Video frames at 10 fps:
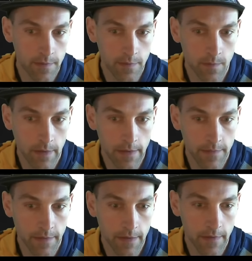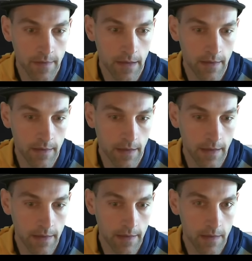2 wildfire, then I
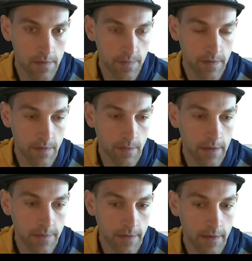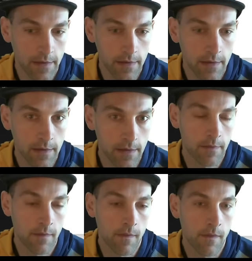can counterspell their wildfire.
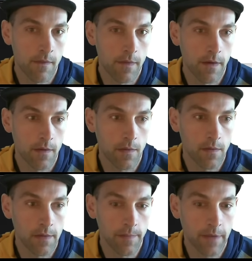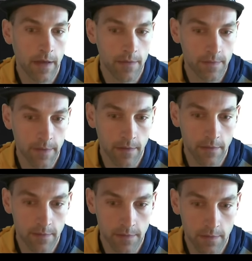They're going to hold up Counterspell.
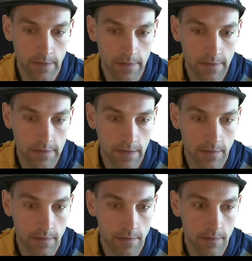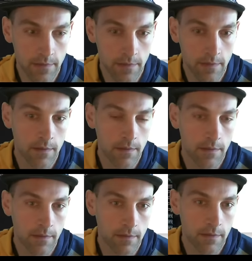So let's cycle,
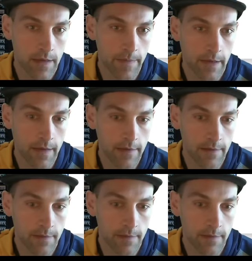grab an island.